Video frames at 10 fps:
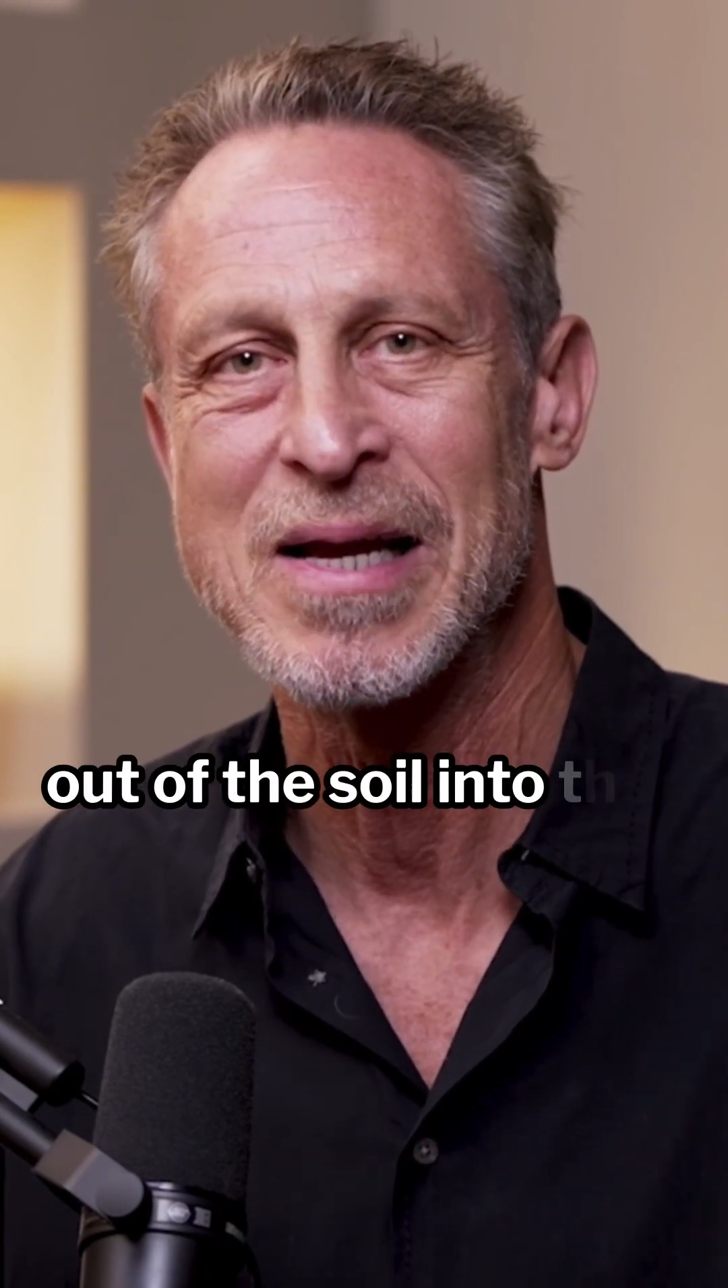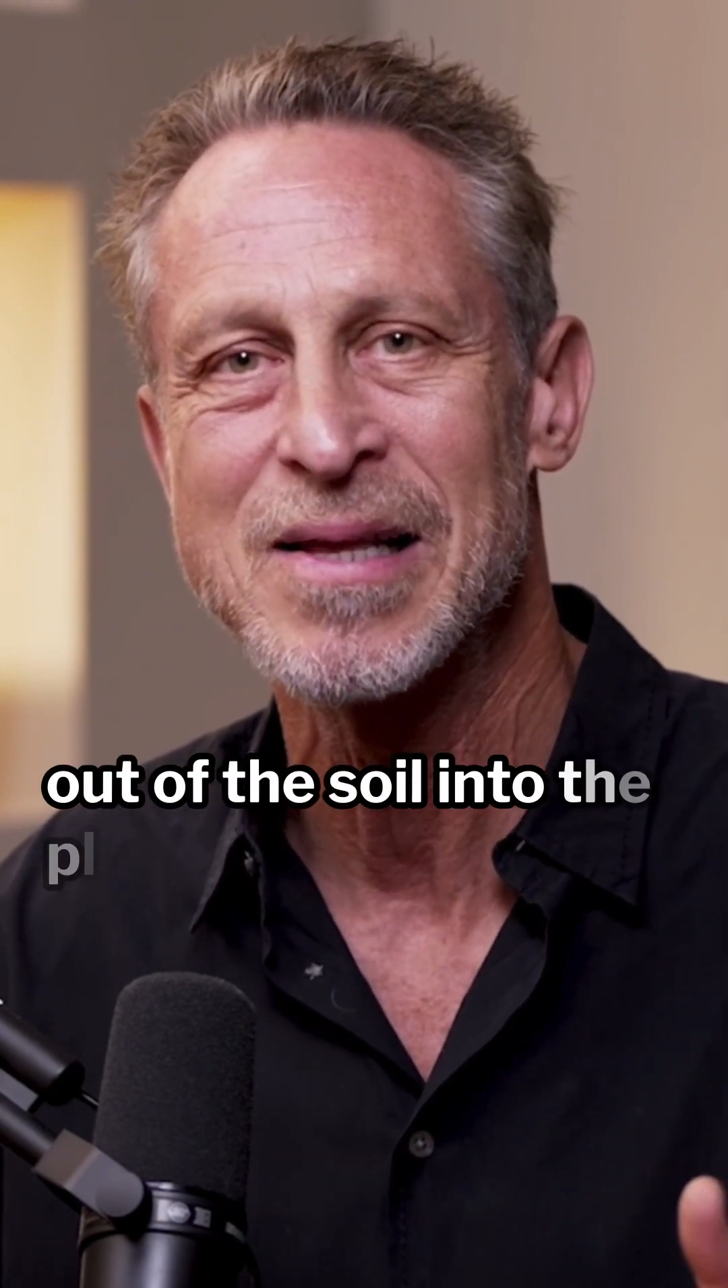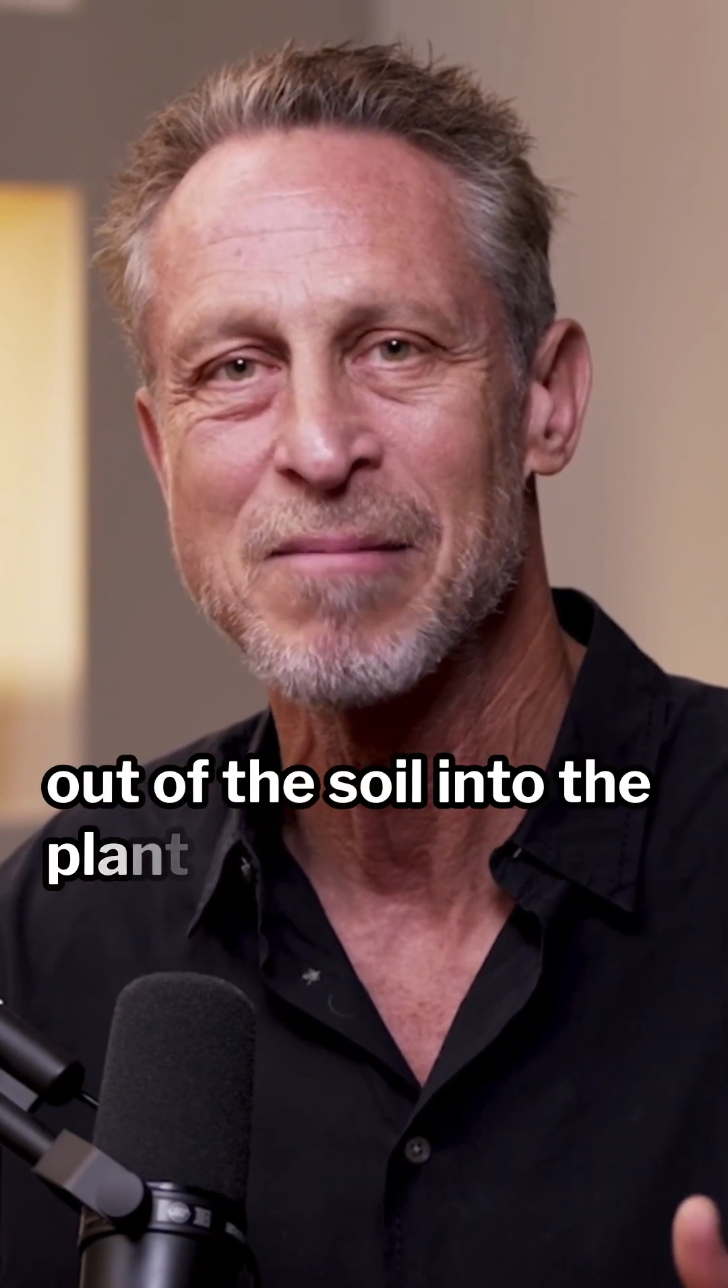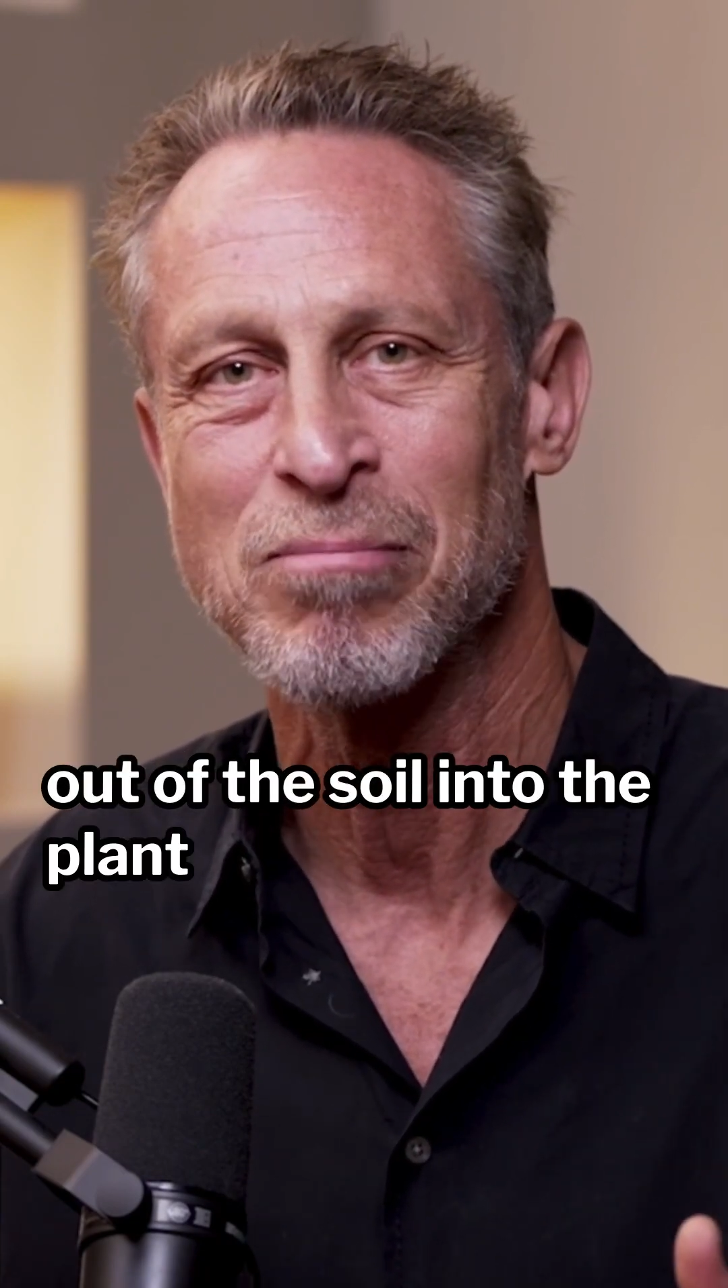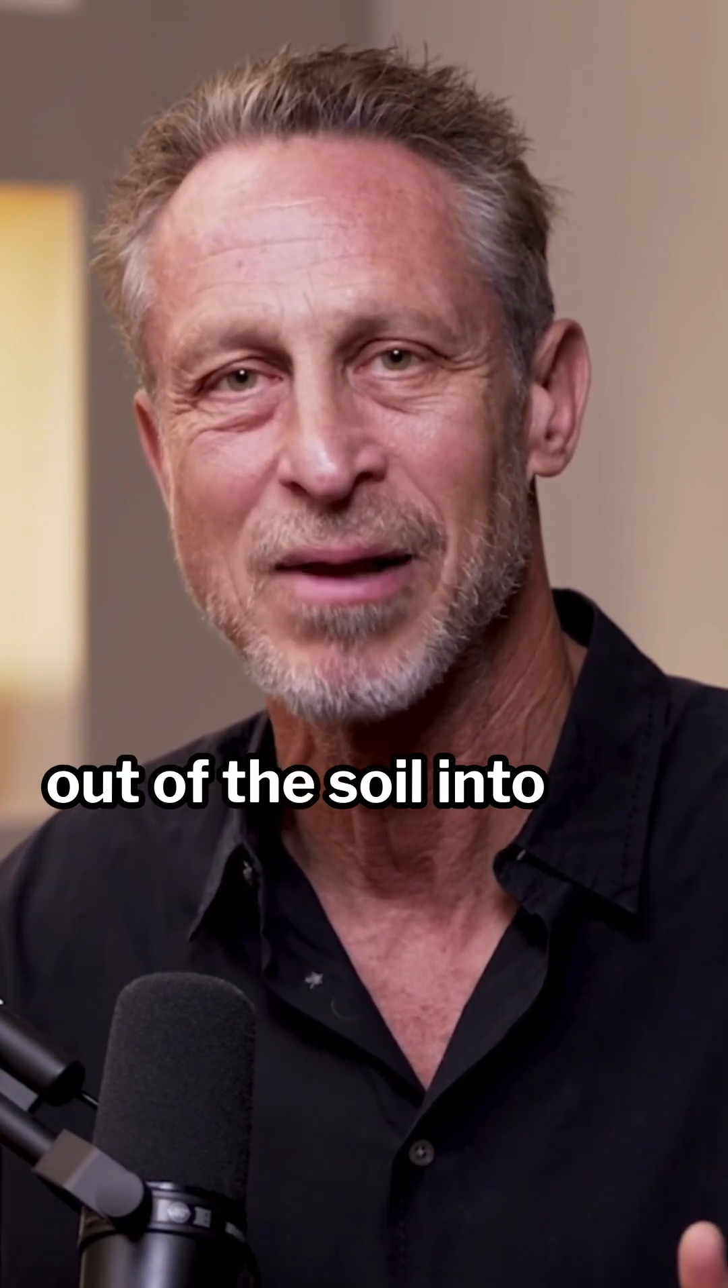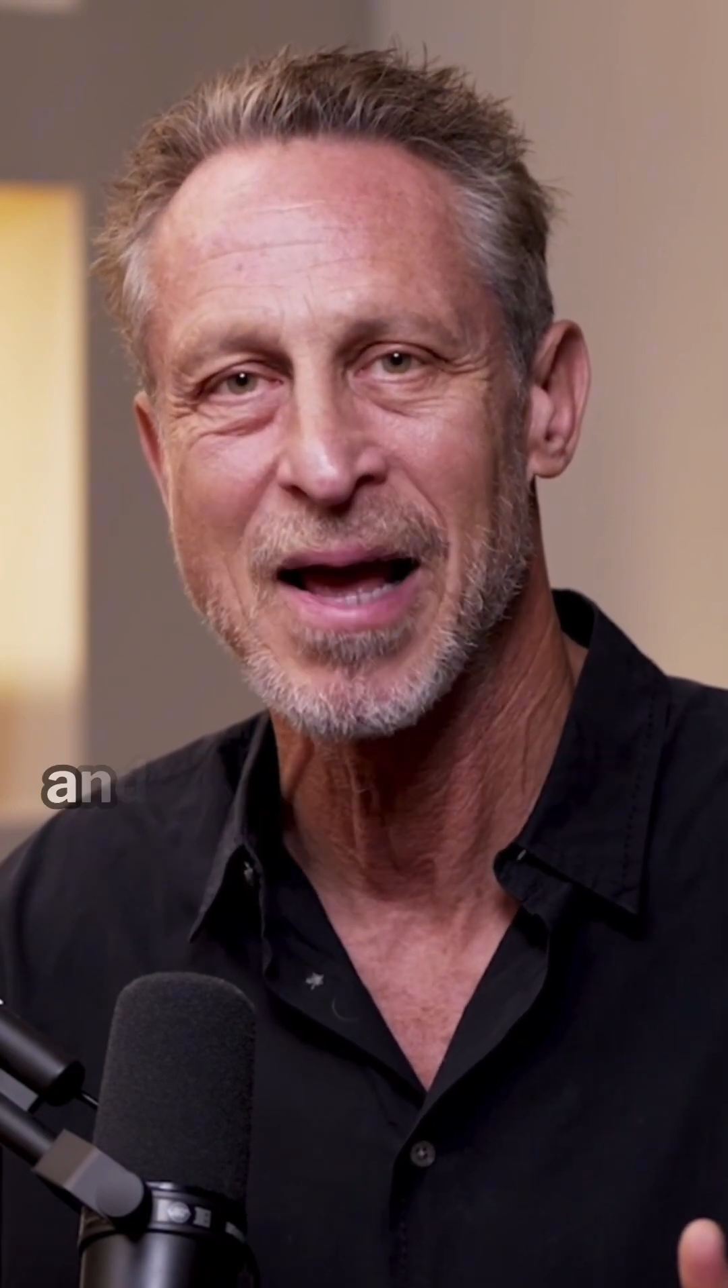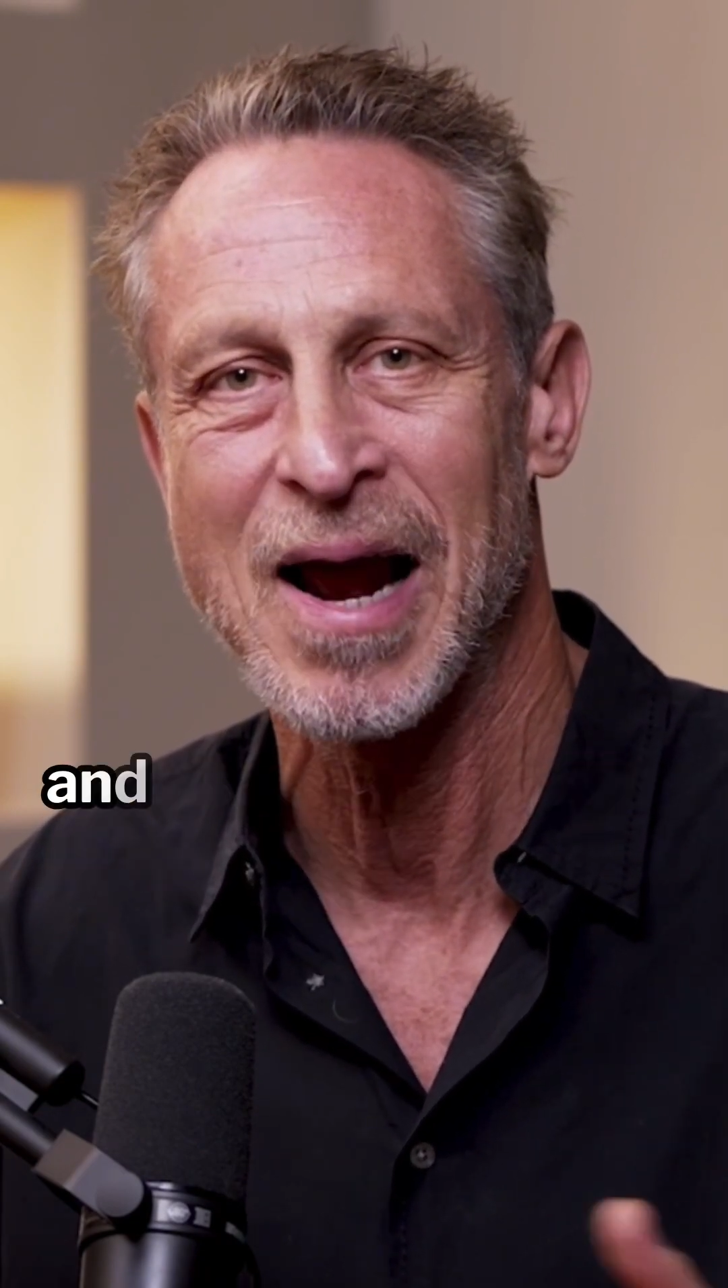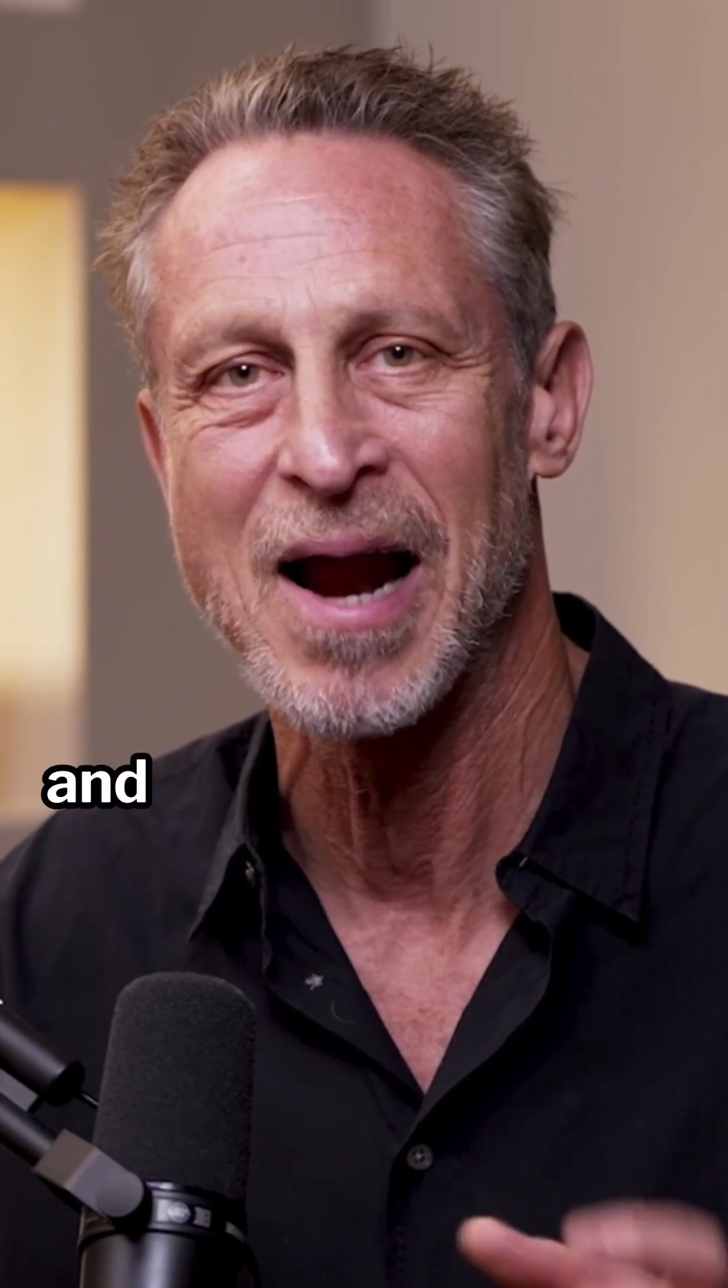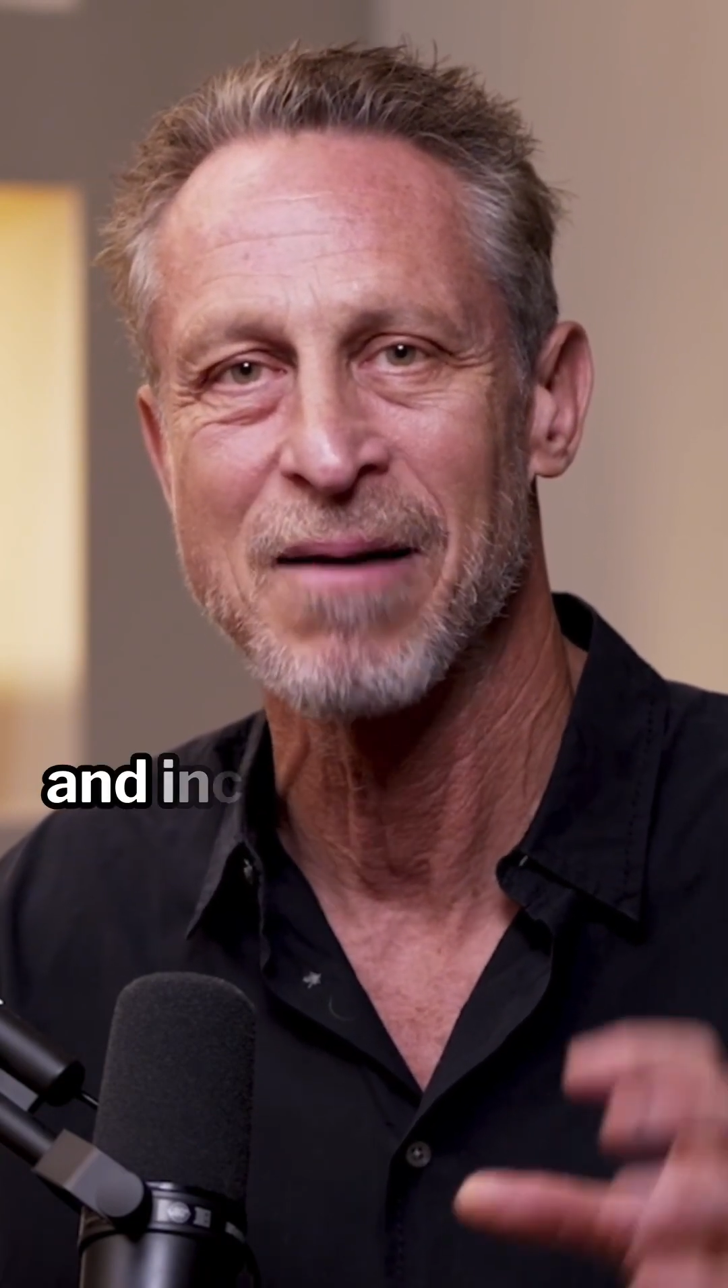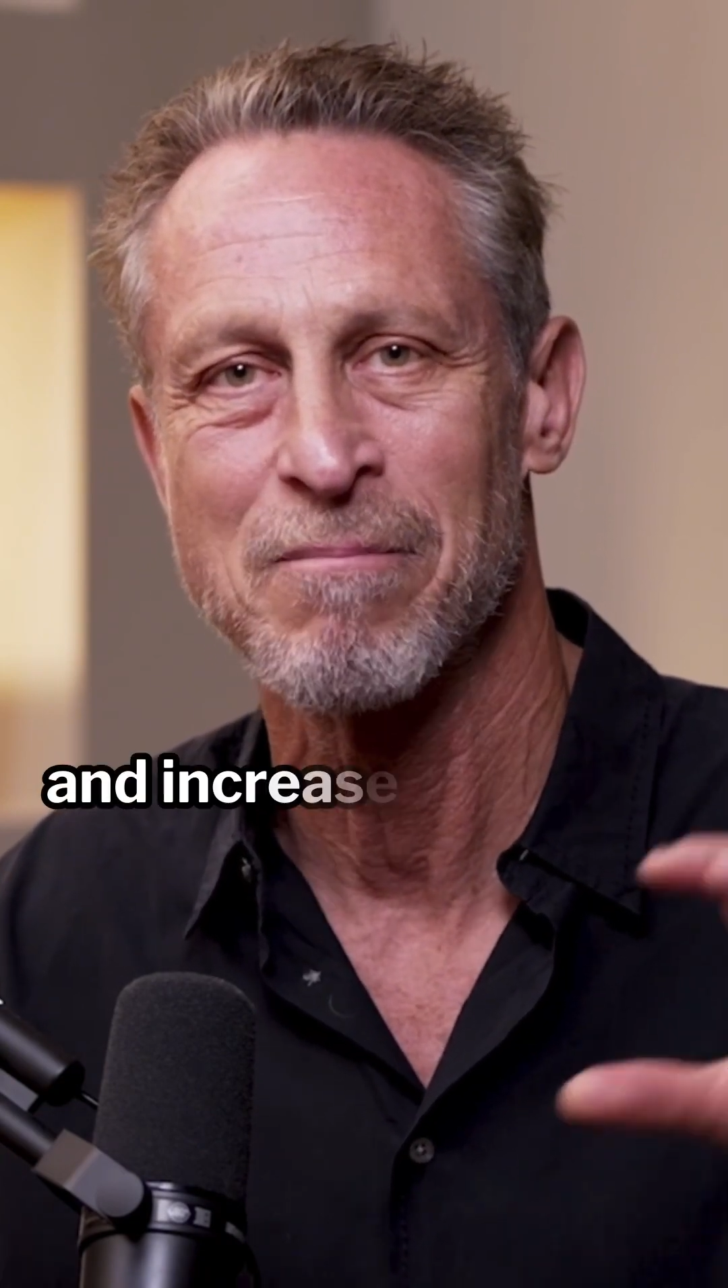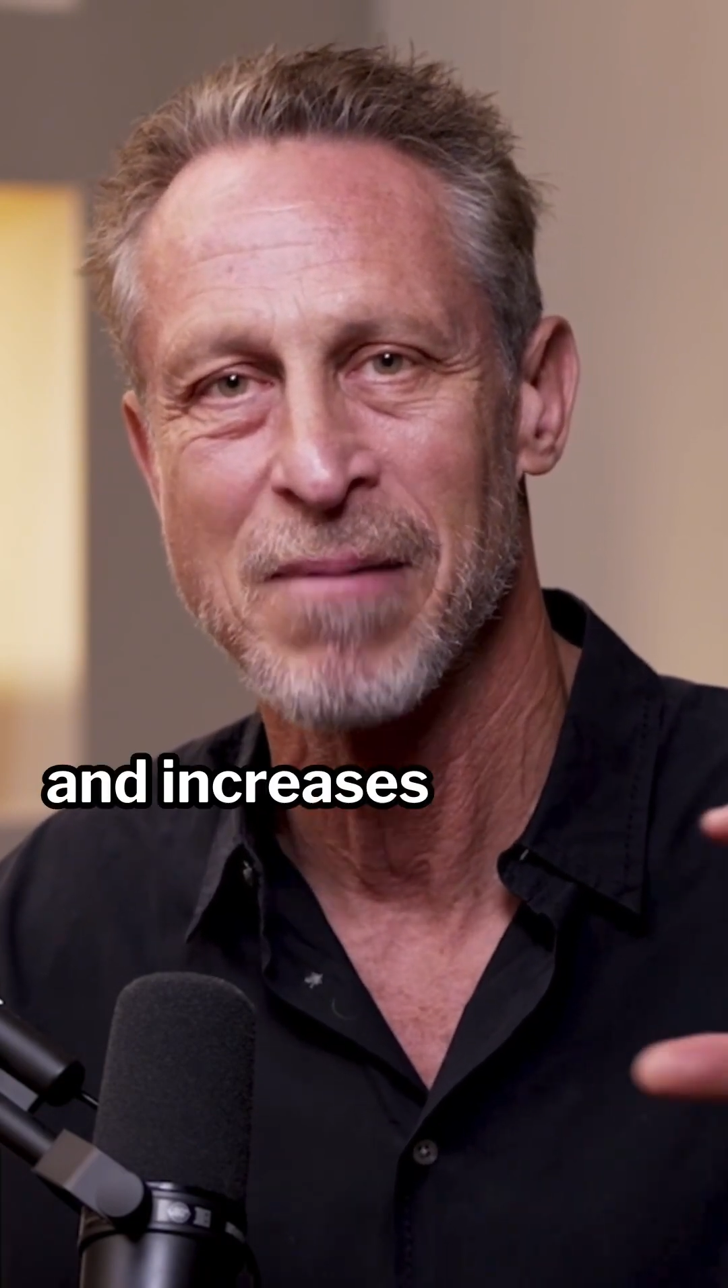into the plant and